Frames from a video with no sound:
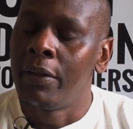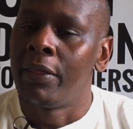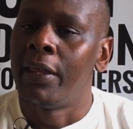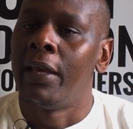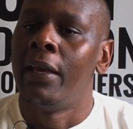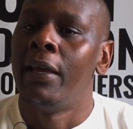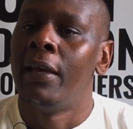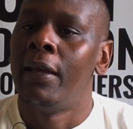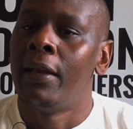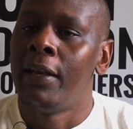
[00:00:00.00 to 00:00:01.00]
in
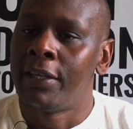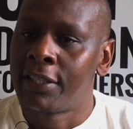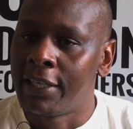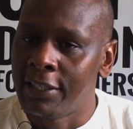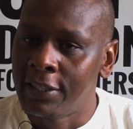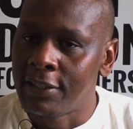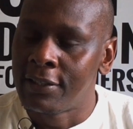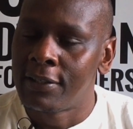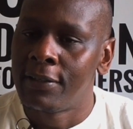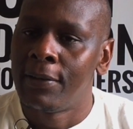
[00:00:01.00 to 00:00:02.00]
the late
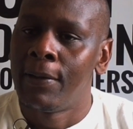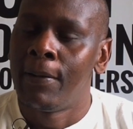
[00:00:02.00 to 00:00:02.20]
90s.